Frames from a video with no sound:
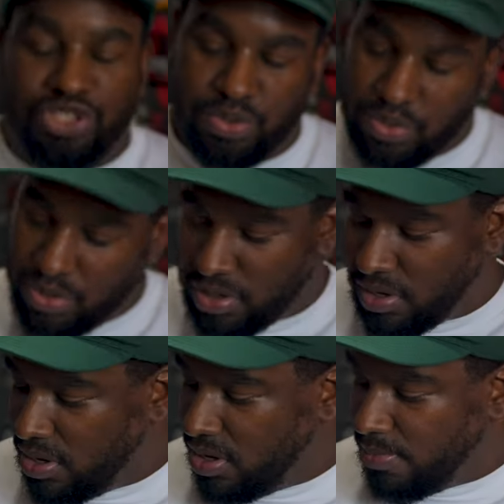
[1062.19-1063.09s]
shoe,
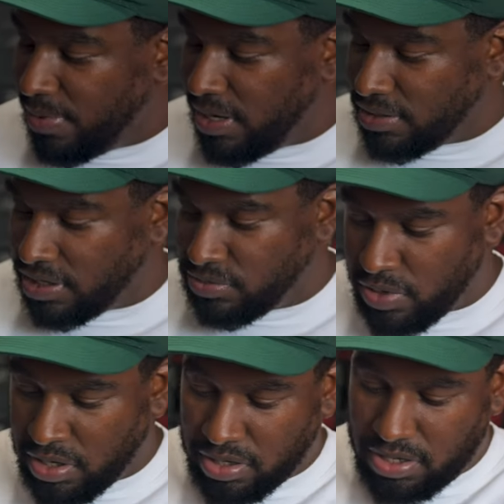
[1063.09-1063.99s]
but it does
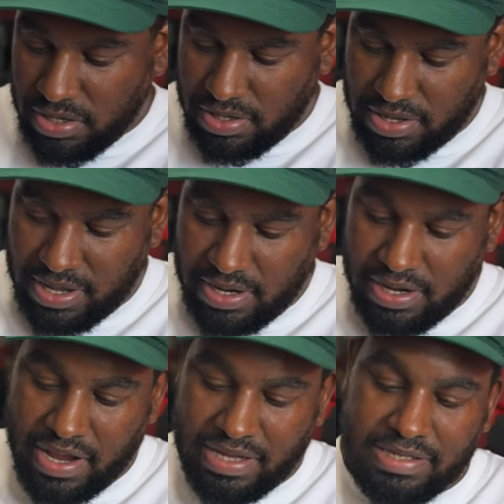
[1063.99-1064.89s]
work, and a
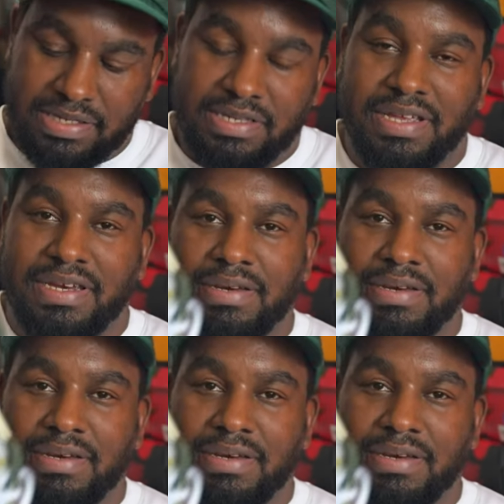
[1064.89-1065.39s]
nice